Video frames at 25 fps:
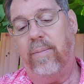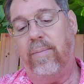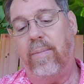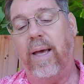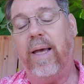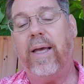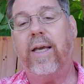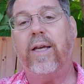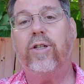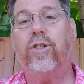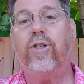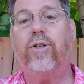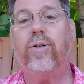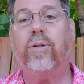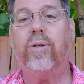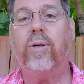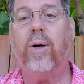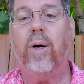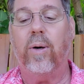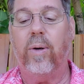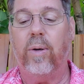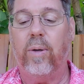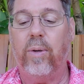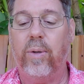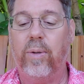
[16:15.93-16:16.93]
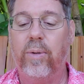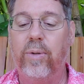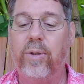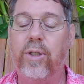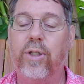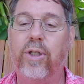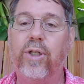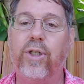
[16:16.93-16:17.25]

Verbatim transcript: Make it your goal to